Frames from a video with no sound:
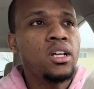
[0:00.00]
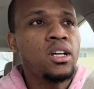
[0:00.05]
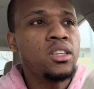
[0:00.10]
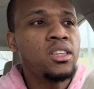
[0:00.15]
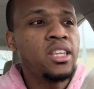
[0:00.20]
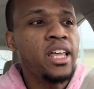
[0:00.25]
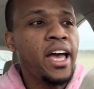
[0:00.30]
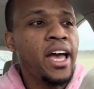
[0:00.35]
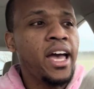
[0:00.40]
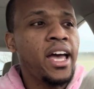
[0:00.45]

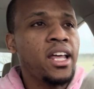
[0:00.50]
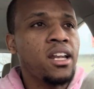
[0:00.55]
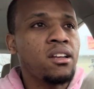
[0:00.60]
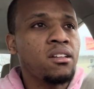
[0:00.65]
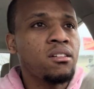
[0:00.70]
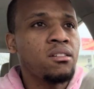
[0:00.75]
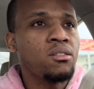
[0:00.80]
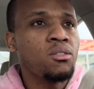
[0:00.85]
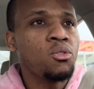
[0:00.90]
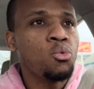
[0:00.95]
that
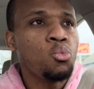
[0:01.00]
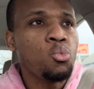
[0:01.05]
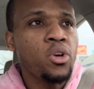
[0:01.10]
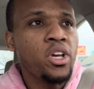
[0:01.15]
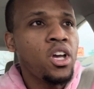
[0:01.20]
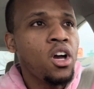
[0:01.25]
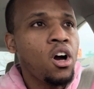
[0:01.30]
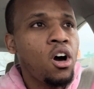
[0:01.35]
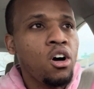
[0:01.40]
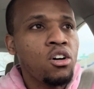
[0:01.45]

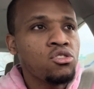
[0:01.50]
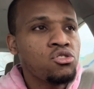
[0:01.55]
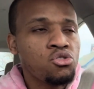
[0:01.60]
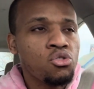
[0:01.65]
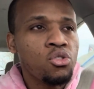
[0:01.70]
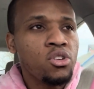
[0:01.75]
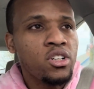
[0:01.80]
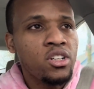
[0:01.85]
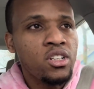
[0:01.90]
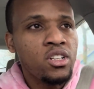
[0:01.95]
we all
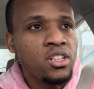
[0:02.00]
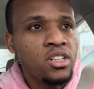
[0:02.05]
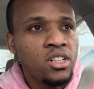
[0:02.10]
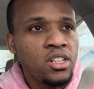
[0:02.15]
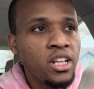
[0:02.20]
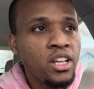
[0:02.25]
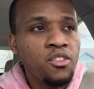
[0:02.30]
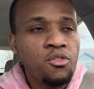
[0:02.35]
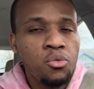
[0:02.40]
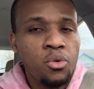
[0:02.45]
sort of
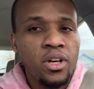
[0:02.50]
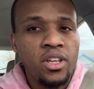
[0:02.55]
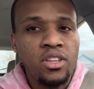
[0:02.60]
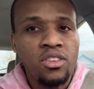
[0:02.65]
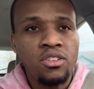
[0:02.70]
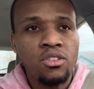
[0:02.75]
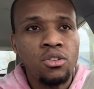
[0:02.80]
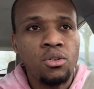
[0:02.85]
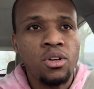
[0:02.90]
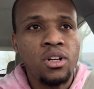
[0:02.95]
live with.
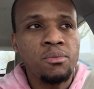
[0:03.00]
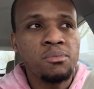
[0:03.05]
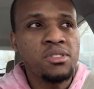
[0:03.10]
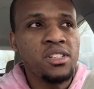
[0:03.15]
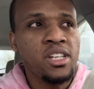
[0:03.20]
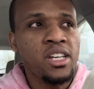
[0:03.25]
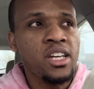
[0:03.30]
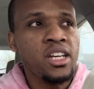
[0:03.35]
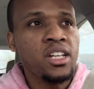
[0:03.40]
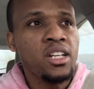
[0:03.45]
You know what I'm
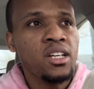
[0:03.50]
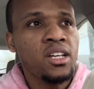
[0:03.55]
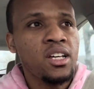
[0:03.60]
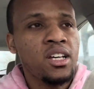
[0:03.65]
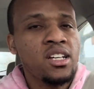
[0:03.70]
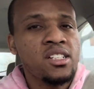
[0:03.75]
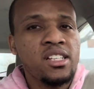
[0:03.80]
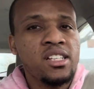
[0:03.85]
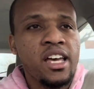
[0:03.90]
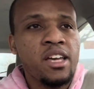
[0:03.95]
saying?
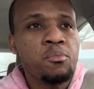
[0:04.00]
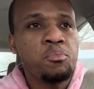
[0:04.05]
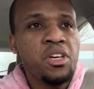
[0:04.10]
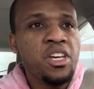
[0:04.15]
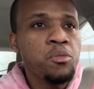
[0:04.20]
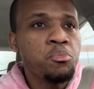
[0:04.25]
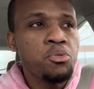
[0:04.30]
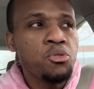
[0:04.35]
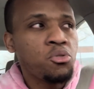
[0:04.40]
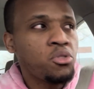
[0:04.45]
It's like,
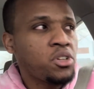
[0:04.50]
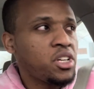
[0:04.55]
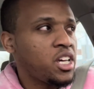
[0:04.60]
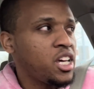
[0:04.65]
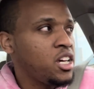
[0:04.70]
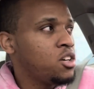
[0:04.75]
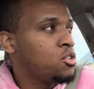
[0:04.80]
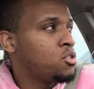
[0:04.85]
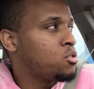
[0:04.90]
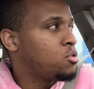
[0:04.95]
people
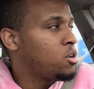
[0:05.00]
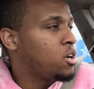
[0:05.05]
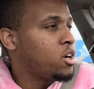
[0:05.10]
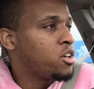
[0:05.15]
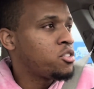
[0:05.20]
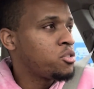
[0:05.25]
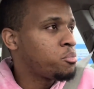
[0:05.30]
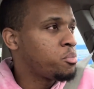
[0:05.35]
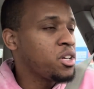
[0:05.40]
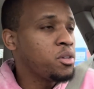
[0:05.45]
kill
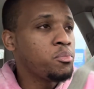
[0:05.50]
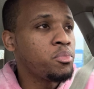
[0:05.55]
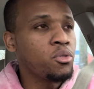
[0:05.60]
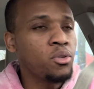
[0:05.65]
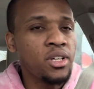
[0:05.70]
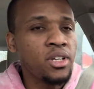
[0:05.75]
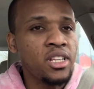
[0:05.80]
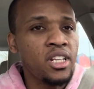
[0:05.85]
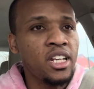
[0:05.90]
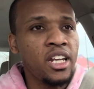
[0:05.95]
other
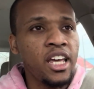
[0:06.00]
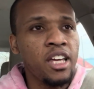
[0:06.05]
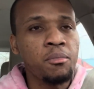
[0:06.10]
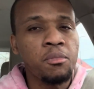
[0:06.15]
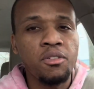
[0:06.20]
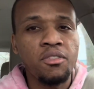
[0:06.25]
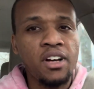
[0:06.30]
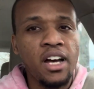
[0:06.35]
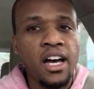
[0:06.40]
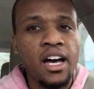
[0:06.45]
people in the name
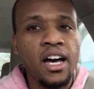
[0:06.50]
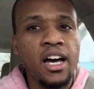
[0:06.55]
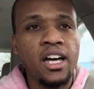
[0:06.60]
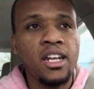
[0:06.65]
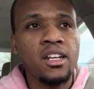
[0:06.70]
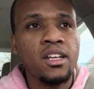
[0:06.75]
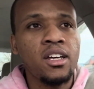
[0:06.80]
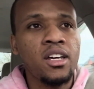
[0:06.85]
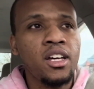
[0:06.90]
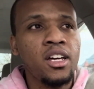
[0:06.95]
of God.
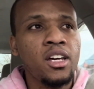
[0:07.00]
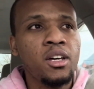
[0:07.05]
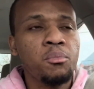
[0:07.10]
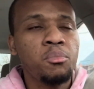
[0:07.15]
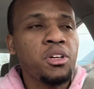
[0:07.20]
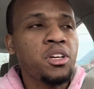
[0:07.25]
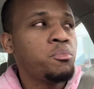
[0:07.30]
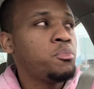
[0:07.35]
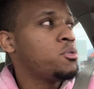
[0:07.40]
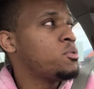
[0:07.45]

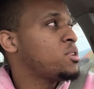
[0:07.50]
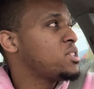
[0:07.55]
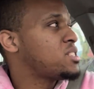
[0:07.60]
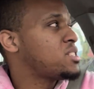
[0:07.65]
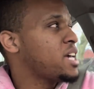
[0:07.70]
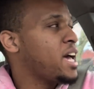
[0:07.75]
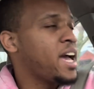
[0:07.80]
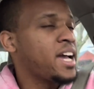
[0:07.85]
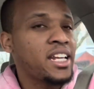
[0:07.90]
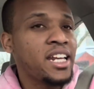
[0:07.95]
People
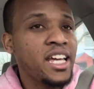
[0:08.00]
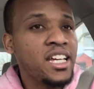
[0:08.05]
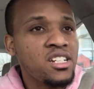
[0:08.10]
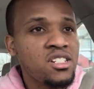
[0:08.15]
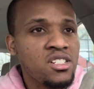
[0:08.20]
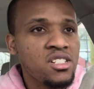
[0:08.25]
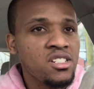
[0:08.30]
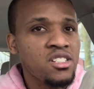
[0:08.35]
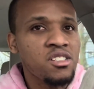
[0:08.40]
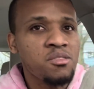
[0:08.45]
attack
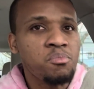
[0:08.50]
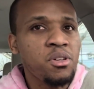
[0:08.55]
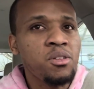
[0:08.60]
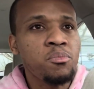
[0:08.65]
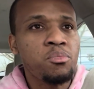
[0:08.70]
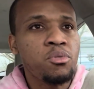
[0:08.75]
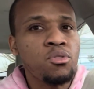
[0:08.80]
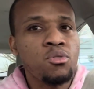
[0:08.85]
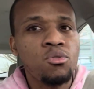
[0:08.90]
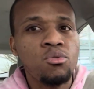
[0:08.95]
nations.
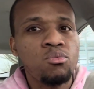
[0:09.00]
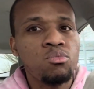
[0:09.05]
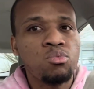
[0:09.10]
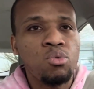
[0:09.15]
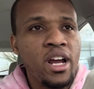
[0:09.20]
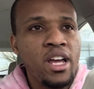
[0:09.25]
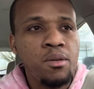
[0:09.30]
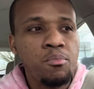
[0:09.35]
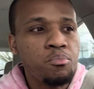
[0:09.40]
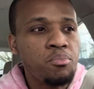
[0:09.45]
People
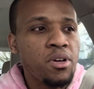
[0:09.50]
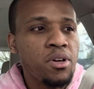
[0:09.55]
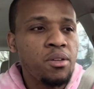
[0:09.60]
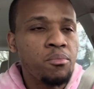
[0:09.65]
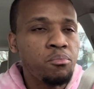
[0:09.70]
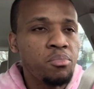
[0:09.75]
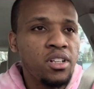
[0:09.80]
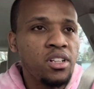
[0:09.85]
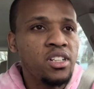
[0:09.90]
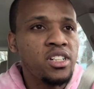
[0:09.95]
rape
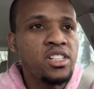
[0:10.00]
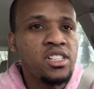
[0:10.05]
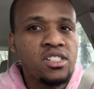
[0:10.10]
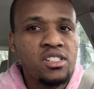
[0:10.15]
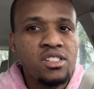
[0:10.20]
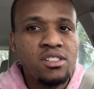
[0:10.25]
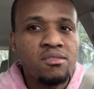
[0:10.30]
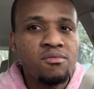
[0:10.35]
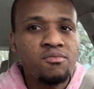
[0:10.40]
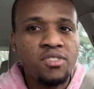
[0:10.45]
and
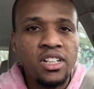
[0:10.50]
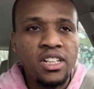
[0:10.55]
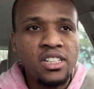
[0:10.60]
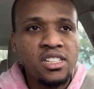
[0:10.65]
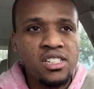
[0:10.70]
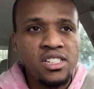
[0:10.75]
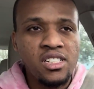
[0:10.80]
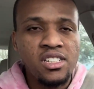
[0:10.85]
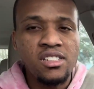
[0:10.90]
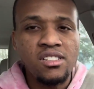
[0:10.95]
pillage
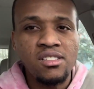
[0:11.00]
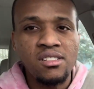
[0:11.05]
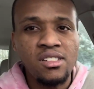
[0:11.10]
villages